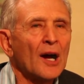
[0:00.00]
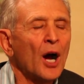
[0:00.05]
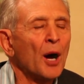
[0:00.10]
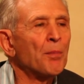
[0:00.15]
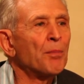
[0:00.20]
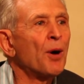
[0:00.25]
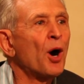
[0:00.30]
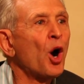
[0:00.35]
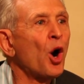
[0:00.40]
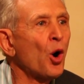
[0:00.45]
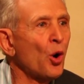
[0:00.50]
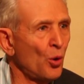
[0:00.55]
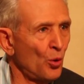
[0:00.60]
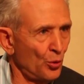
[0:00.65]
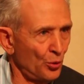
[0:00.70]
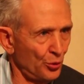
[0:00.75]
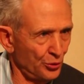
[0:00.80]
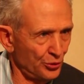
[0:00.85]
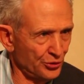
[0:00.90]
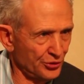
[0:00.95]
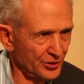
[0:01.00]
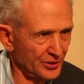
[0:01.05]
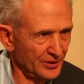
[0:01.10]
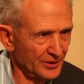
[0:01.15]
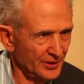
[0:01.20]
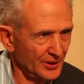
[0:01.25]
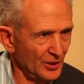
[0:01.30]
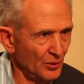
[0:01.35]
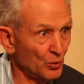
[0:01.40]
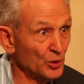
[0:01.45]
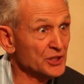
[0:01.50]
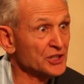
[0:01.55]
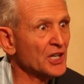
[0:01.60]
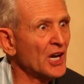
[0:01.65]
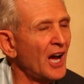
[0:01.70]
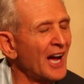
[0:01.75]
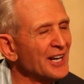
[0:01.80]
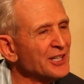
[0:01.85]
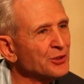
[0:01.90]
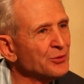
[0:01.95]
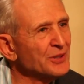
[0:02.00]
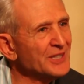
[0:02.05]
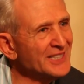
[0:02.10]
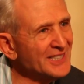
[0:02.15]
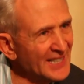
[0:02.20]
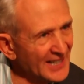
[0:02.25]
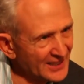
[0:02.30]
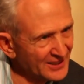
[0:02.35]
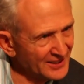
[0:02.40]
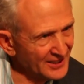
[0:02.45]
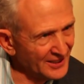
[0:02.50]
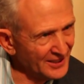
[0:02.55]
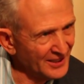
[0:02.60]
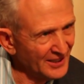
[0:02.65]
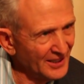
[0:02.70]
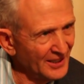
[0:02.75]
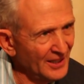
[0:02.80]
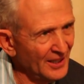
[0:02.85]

opposed, which contradicted